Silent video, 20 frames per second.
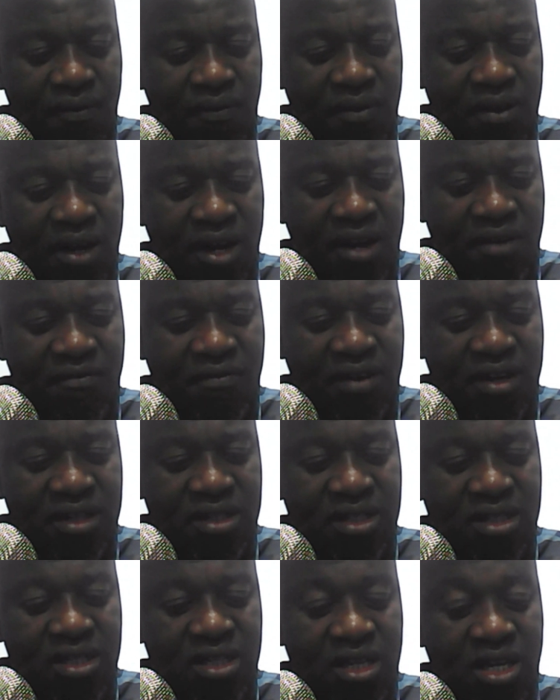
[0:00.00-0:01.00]
The
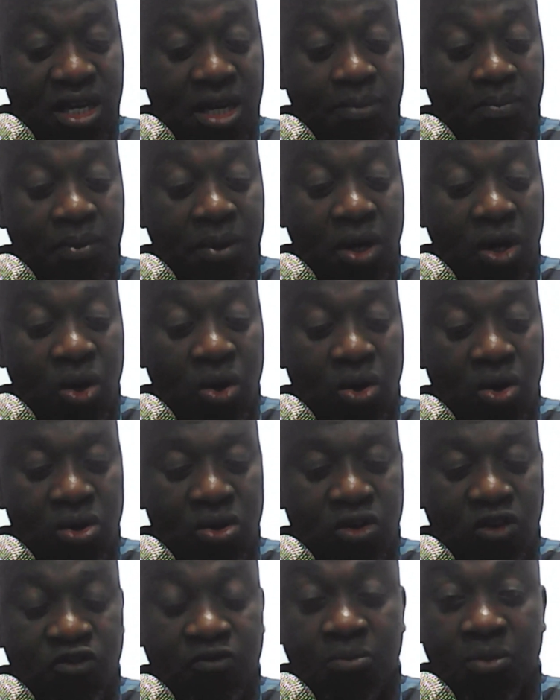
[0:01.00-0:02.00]
Nephites keep the law
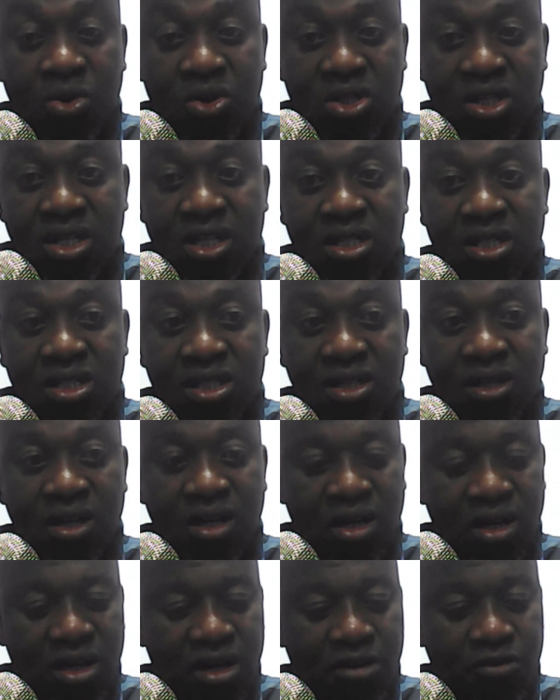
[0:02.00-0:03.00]
of Moses,
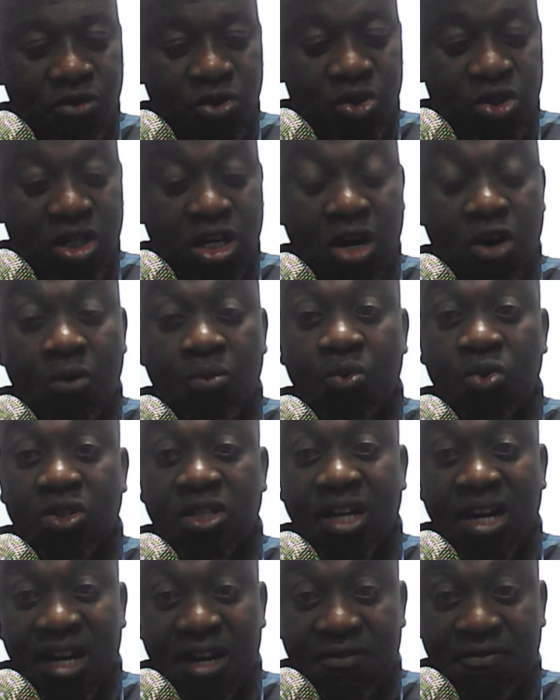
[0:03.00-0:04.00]
for Jerome was
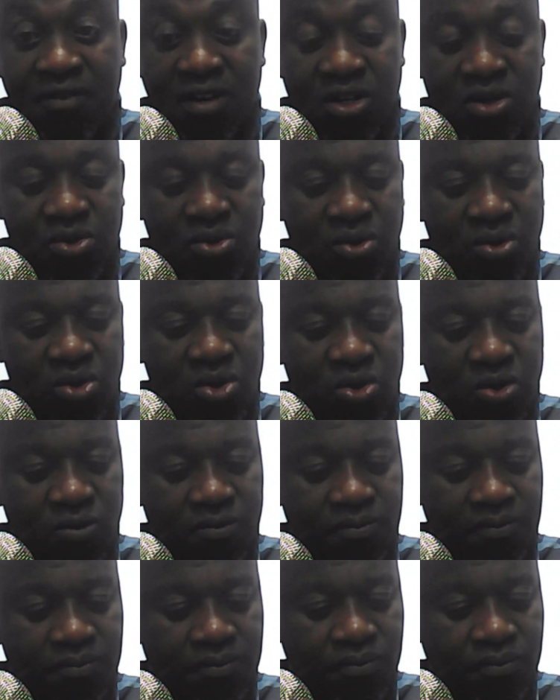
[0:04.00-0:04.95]
a Nephite also.